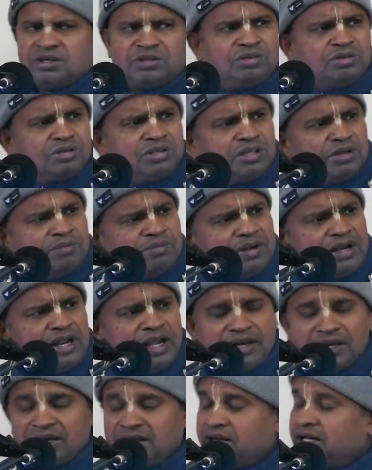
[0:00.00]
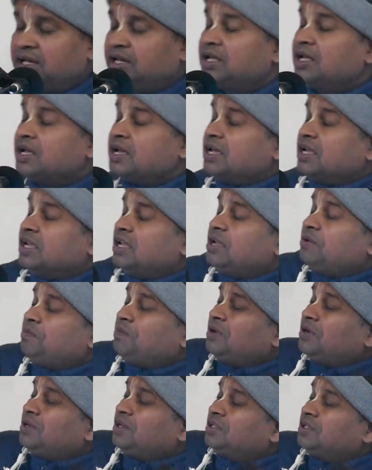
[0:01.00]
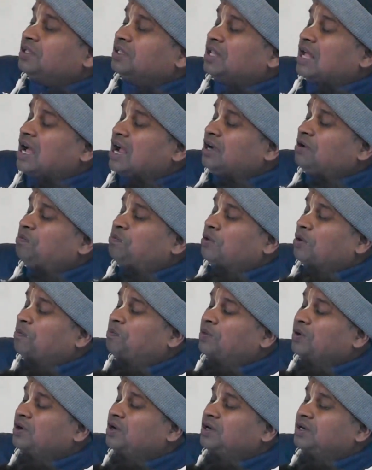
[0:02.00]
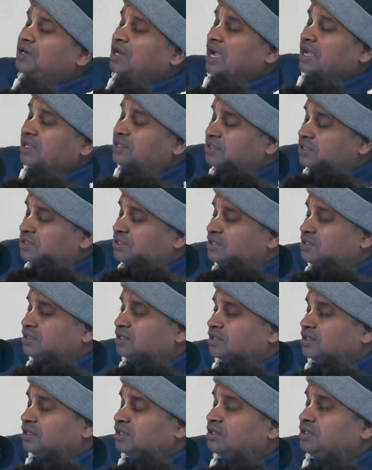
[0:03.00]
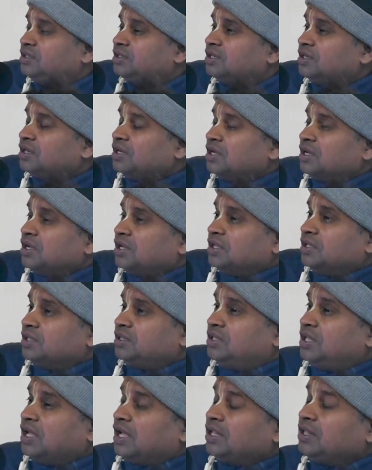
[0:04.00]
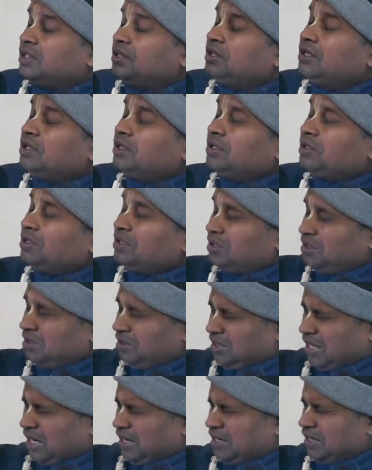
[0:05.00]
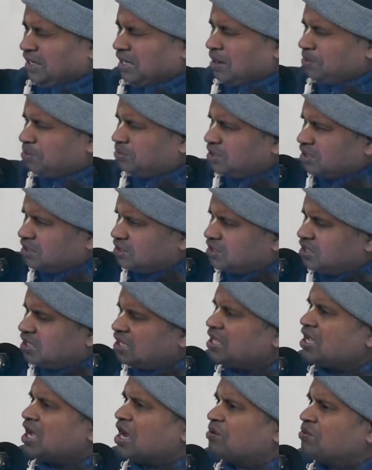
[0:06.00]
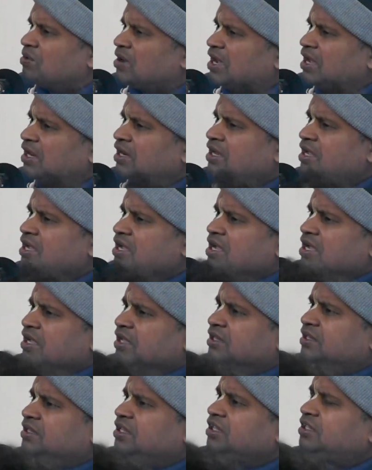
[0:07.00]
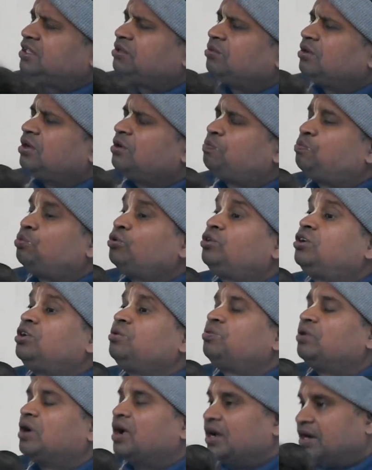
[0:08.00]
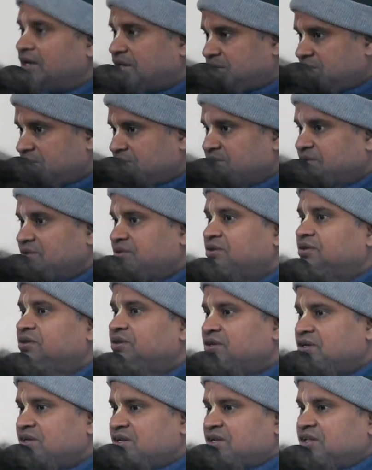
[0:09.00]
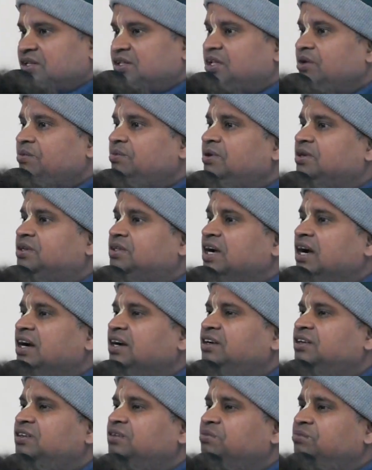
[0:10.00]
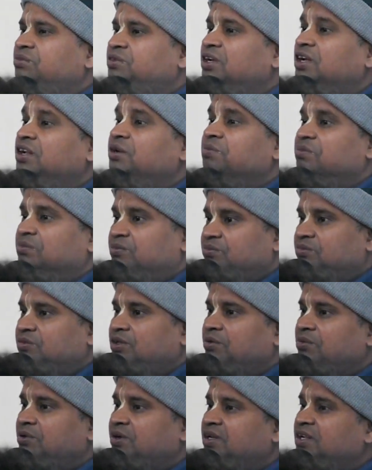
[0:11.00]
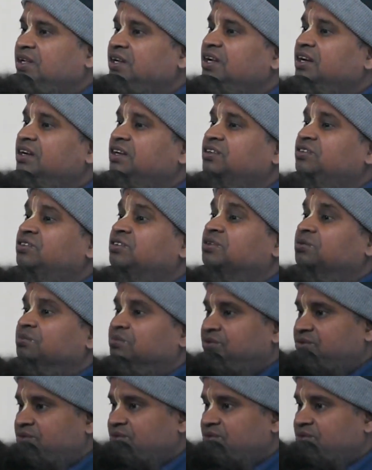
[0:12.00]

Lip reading: So similarly, if it is not properly digested, then after 3 hours, this will putrefy. They will start germ, they will create germ.